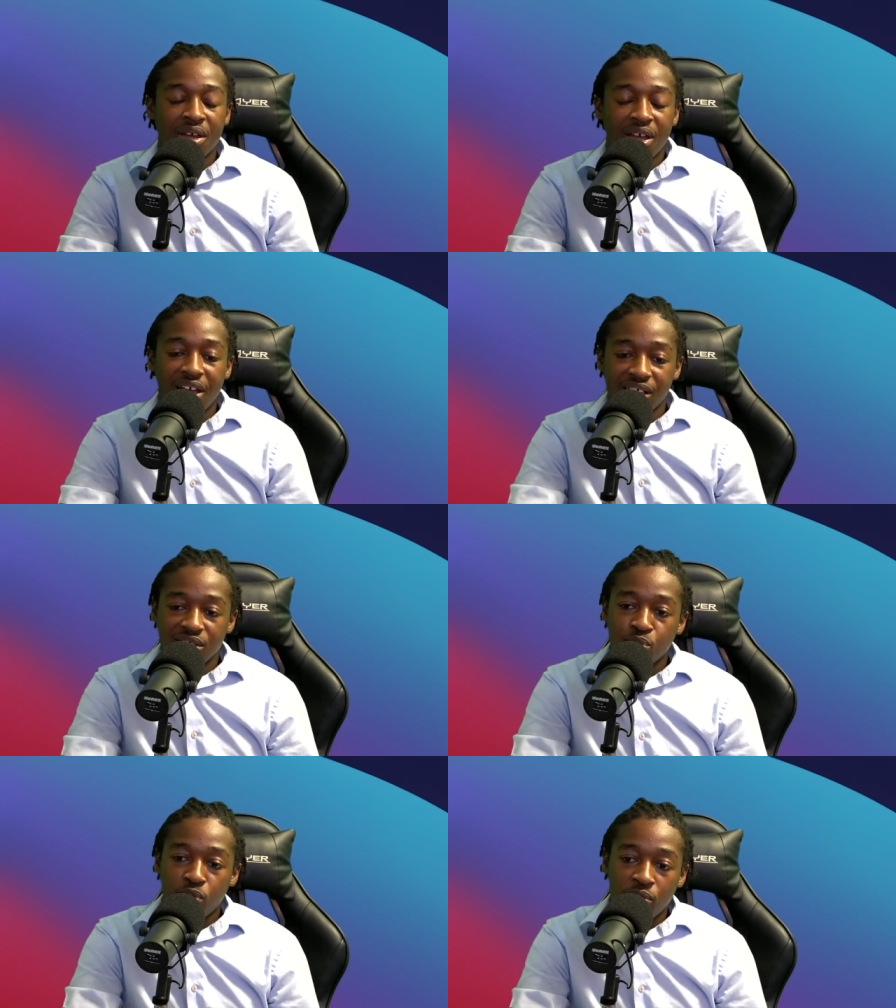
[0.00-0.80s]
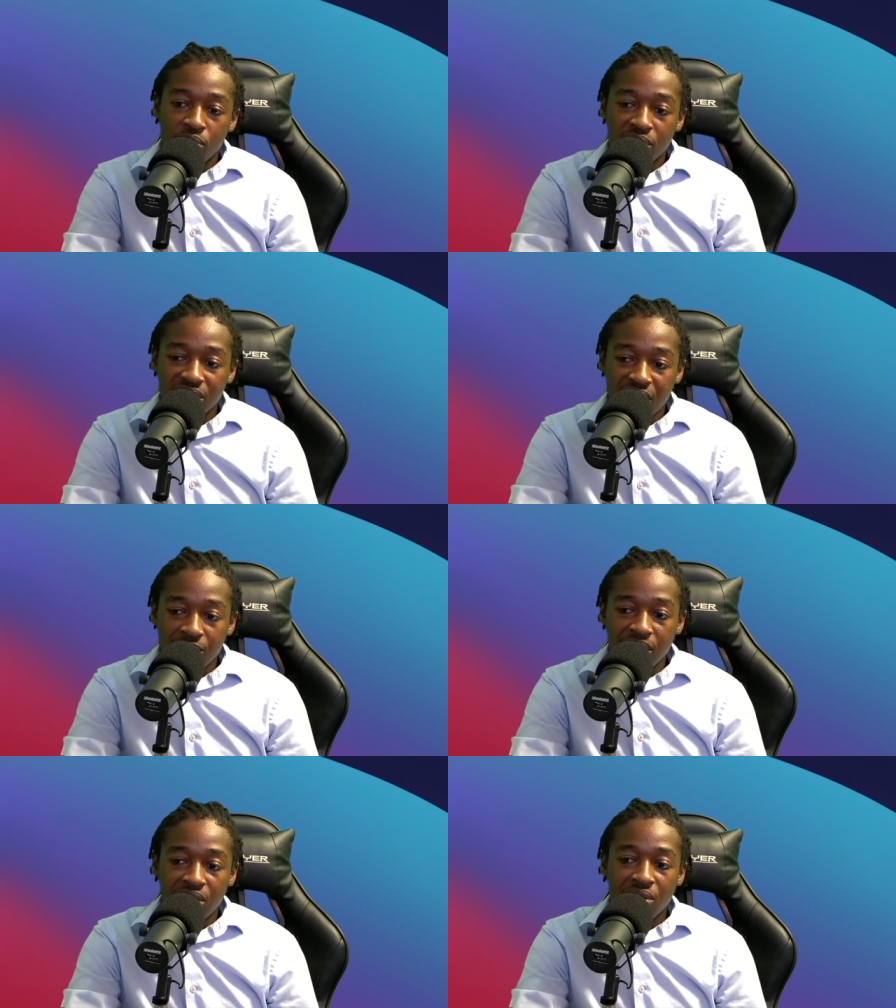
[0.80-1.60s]
actual
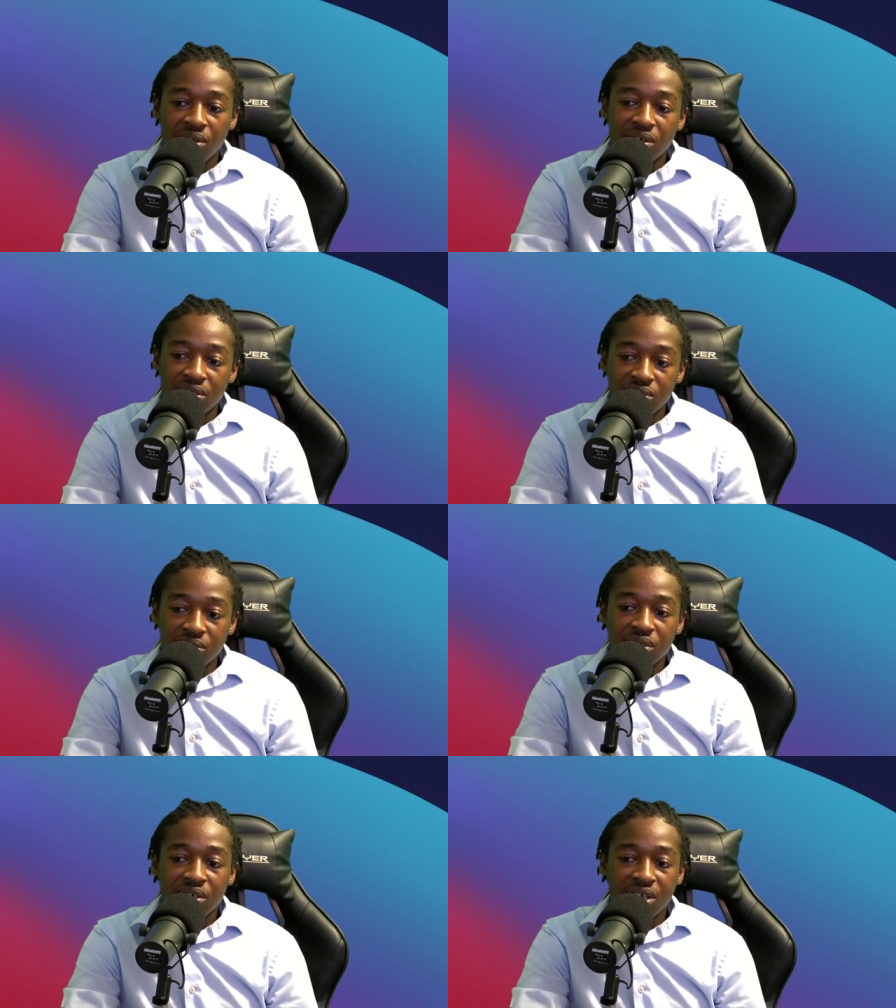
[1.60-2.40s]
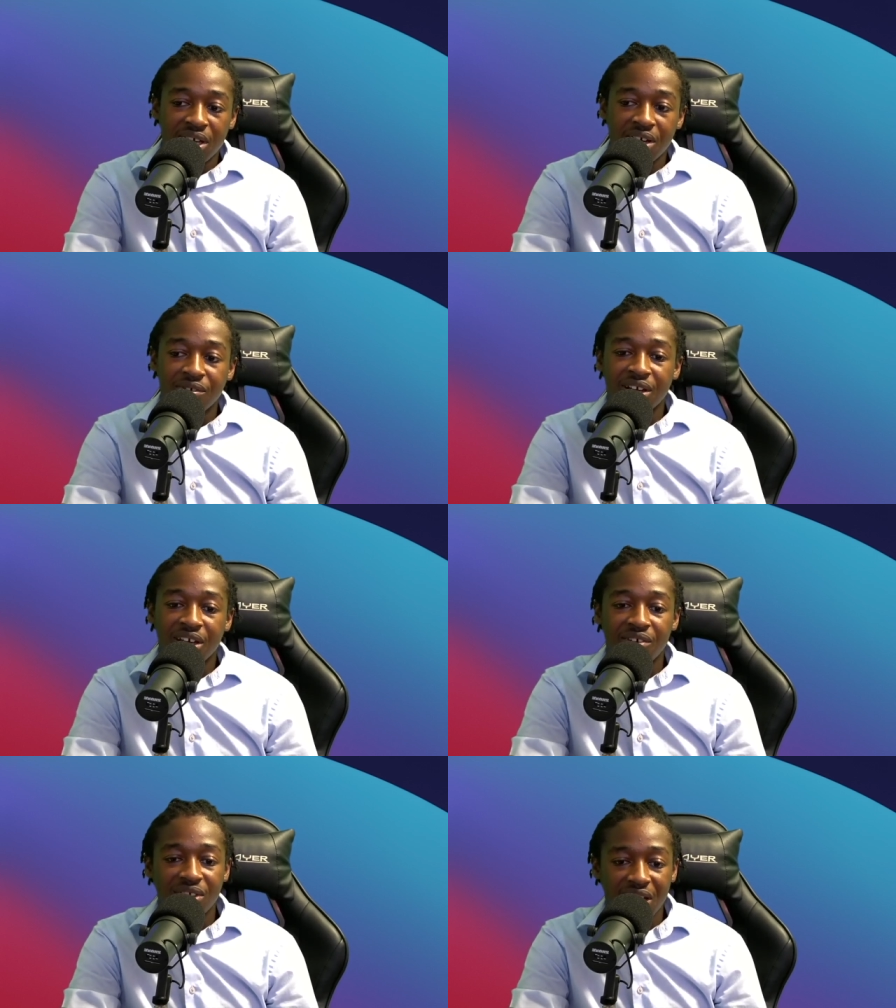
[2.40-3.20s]
debit card to their account and
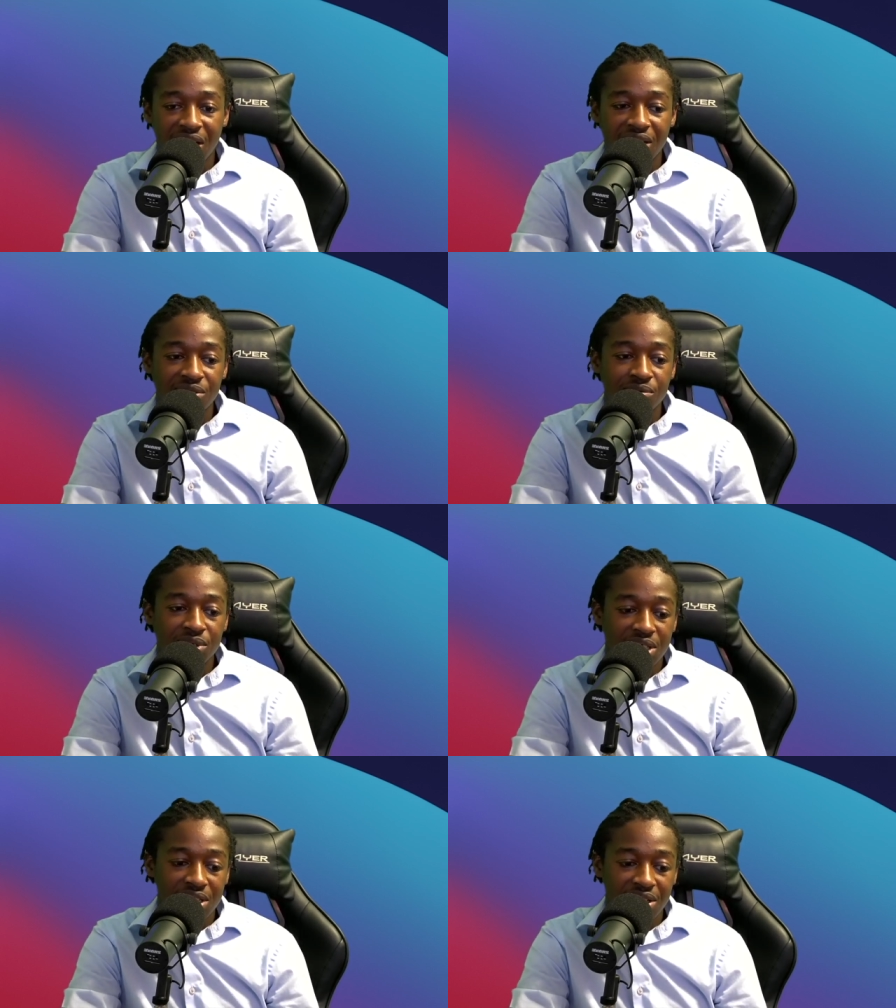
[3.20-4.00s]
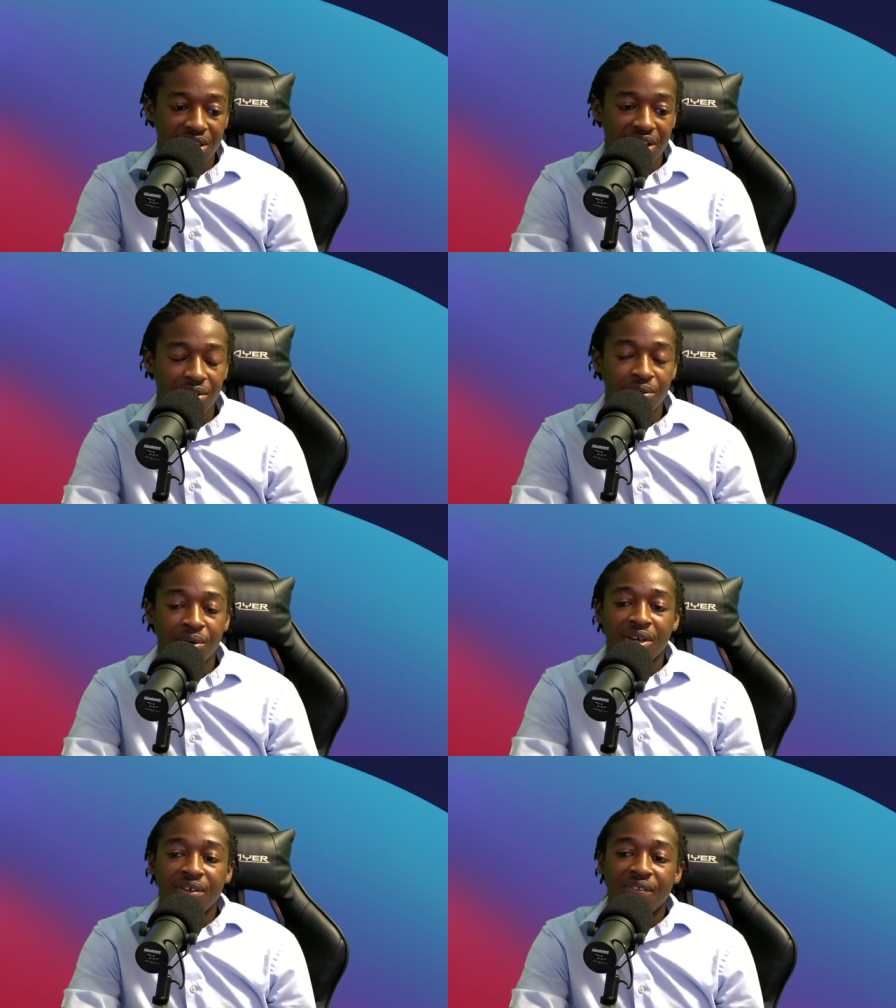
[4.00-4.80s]
have an actual checking account,
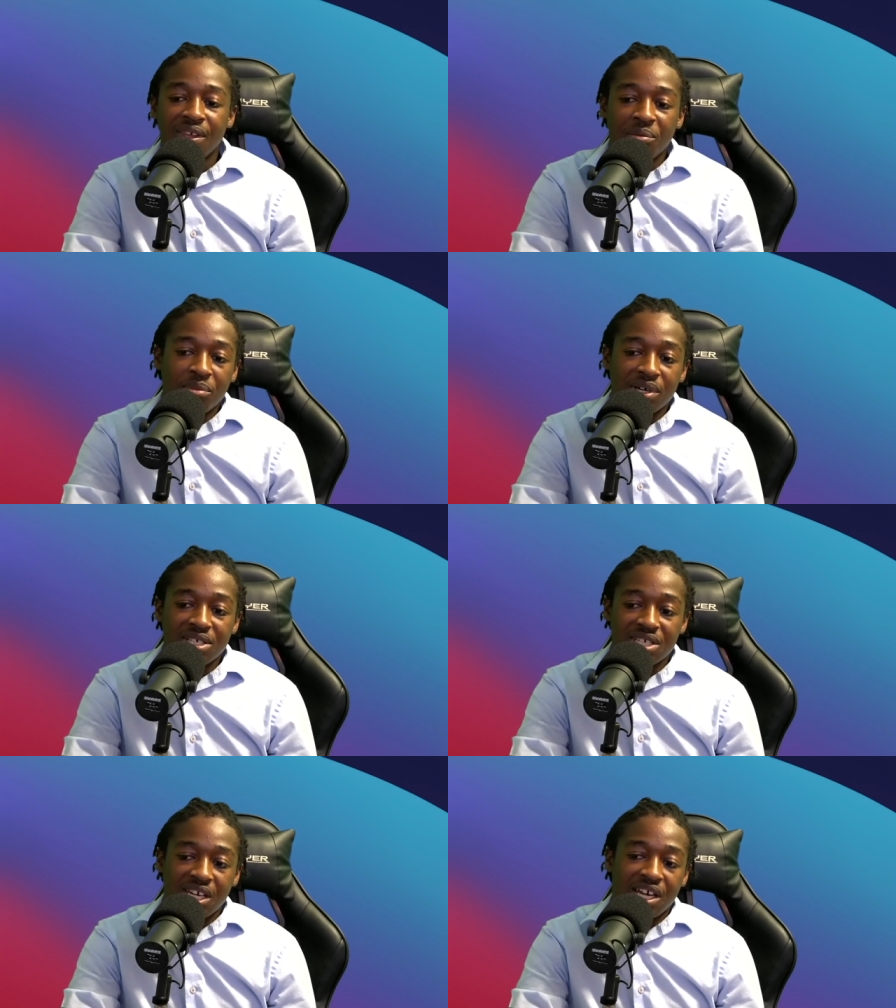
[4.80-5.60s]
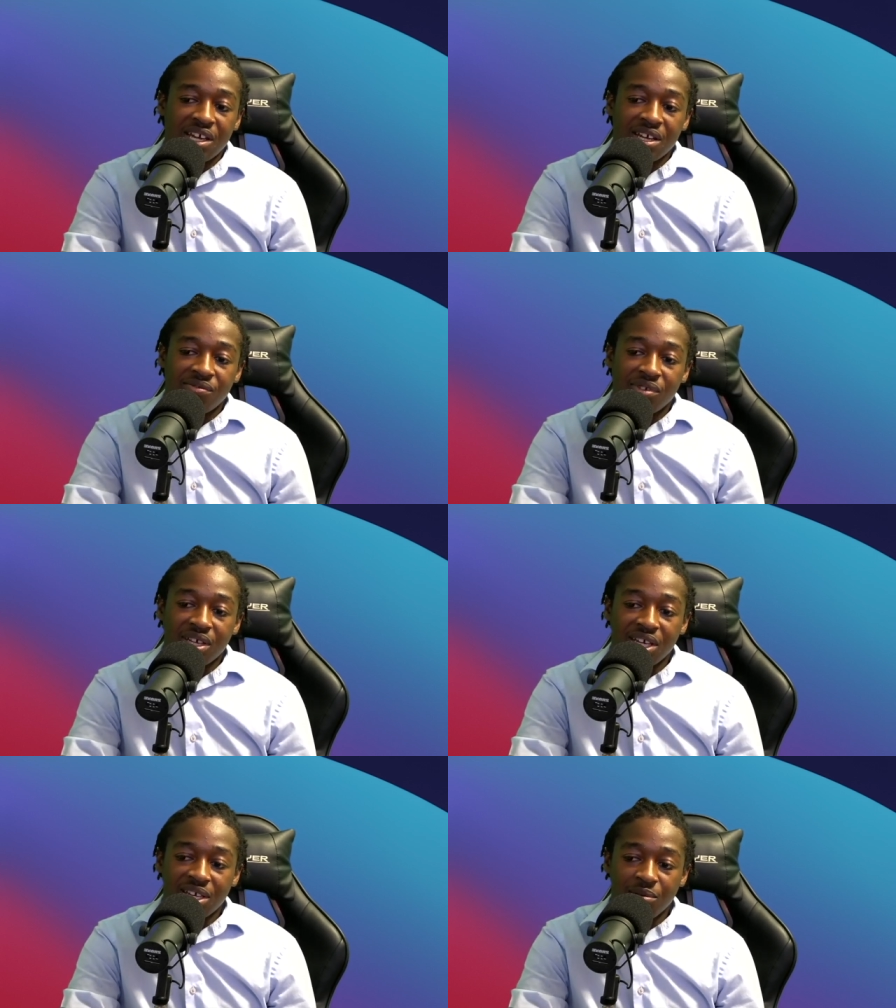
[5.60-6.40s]
they must have
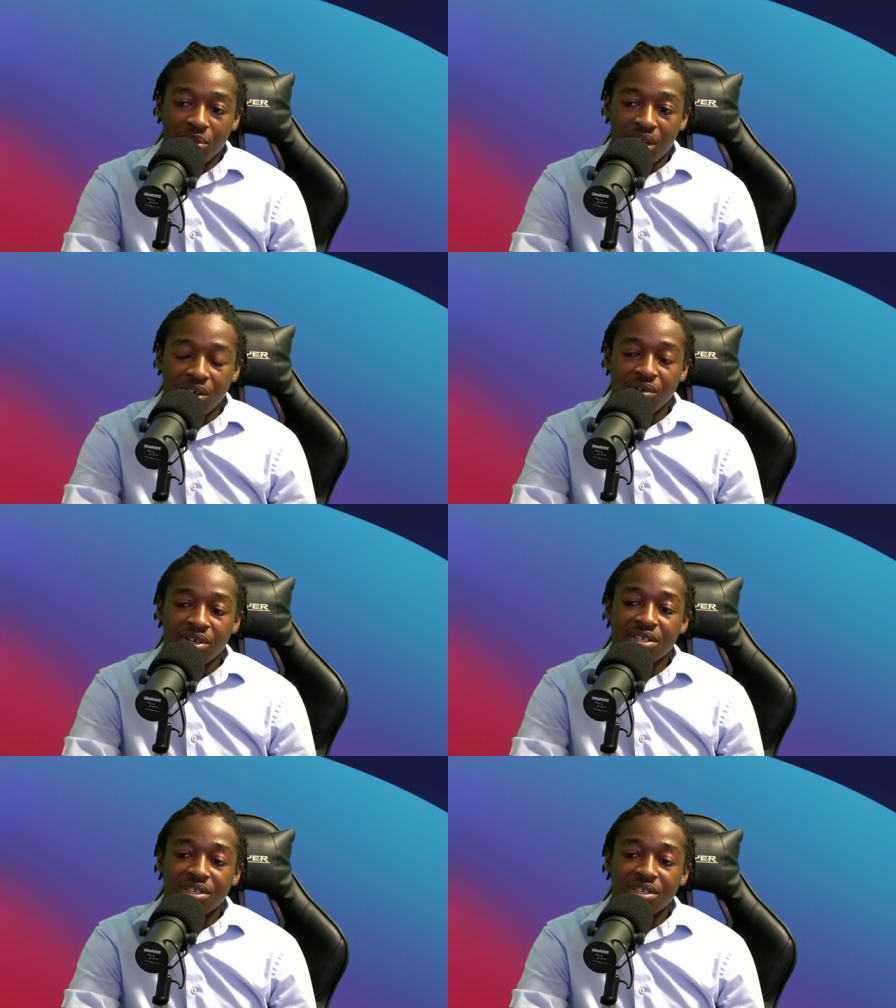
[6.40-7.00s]
a parent.